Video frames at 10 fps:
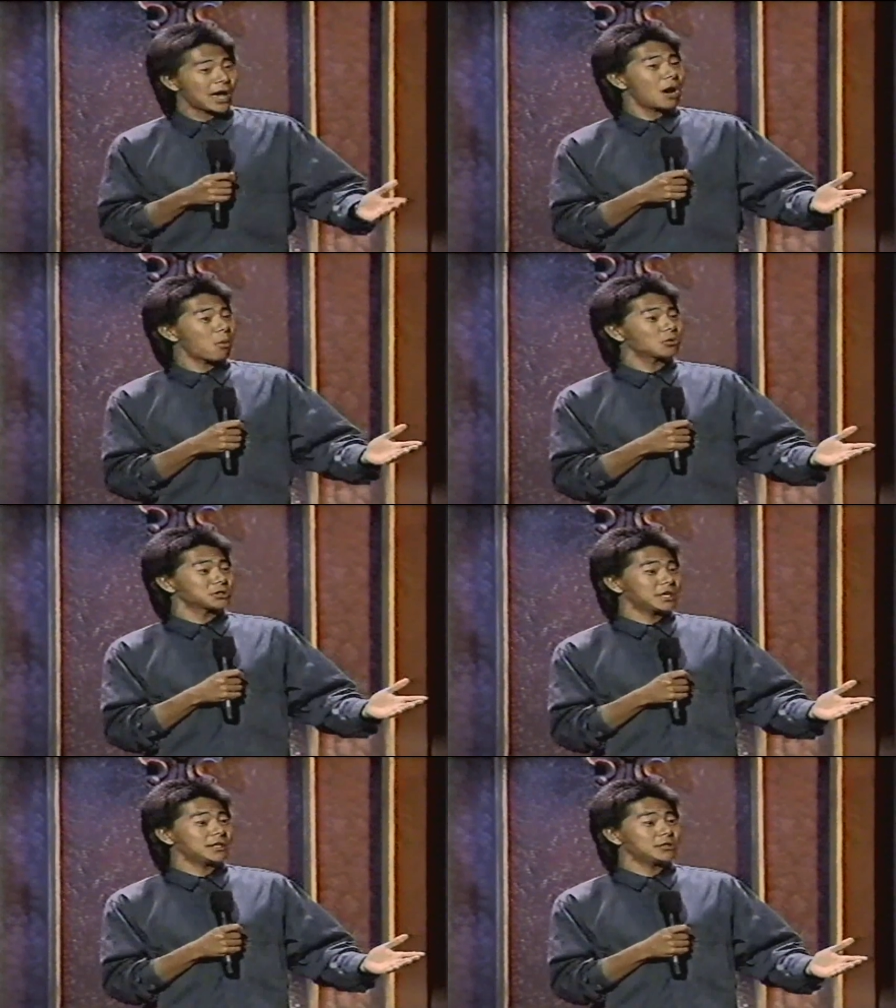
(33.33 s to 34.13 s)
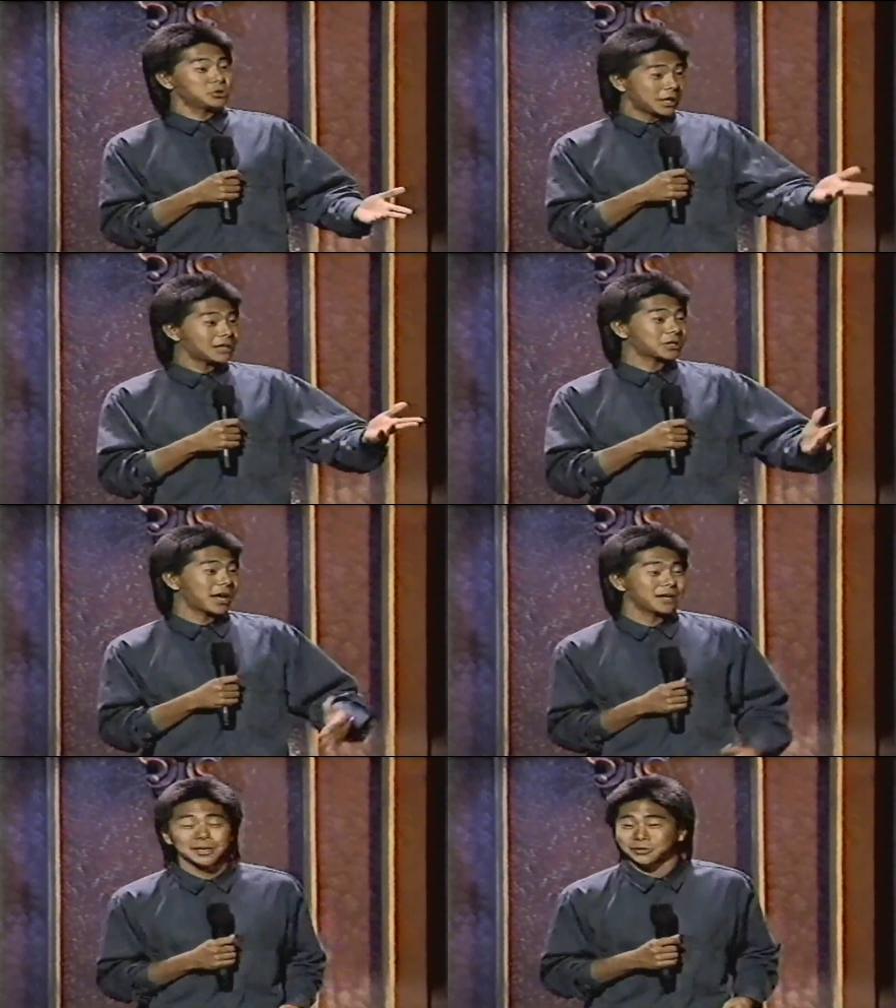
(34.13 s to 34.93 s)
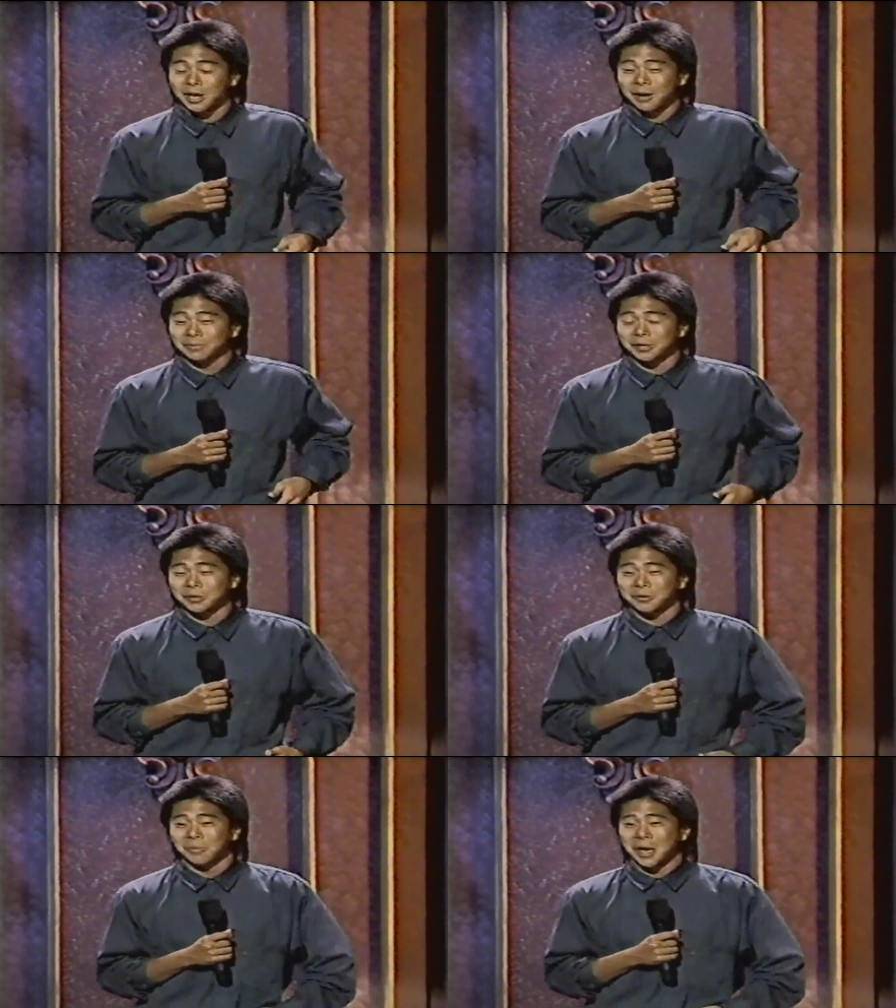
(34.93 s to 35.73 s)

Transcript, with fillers: Cowboys and Indians. You guessed I hated this game, too,